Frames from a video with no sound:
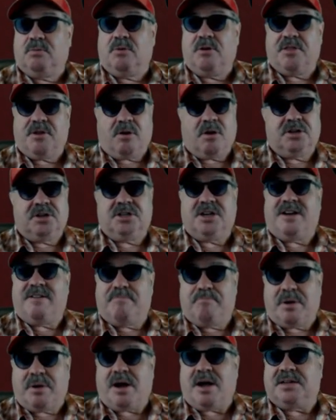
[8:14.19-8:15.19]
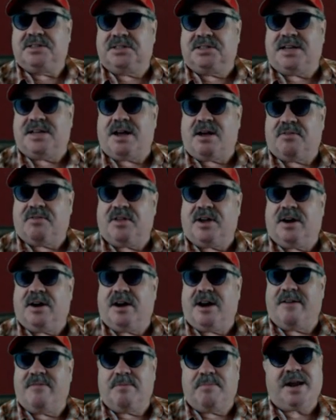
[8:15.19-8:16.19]
Well, there are tough bosses out there.
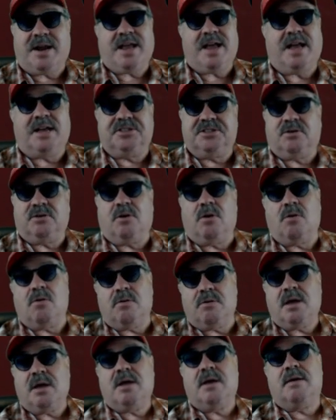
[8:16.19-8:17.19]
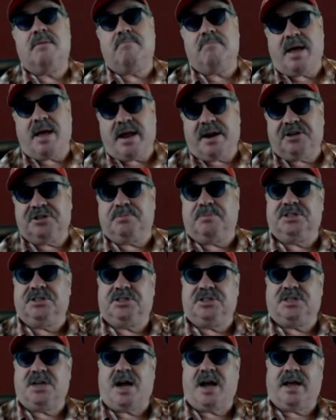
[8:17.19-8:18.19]
Everybody has their own management
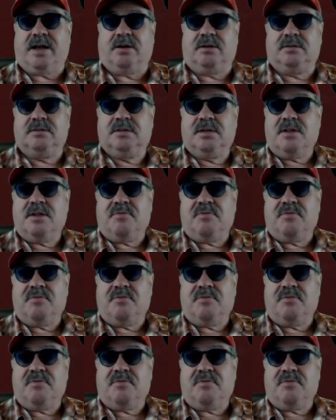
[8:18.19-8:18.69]
style.